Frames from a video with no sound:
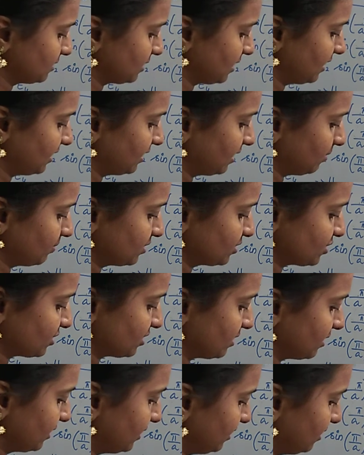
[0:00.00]
A dimension,
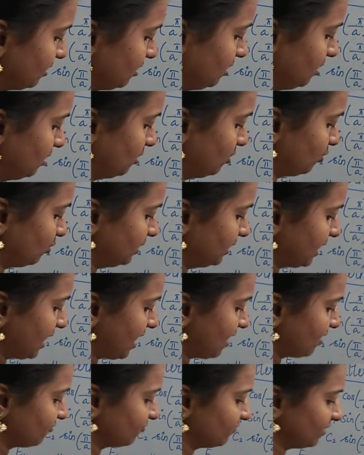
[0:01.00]
right? Only
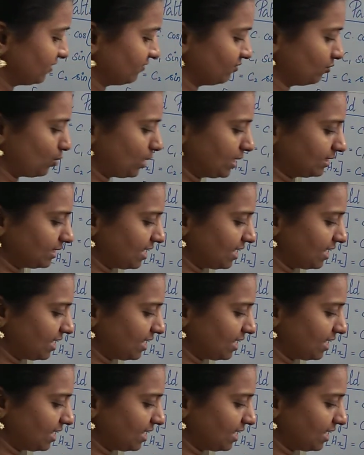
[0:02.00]
one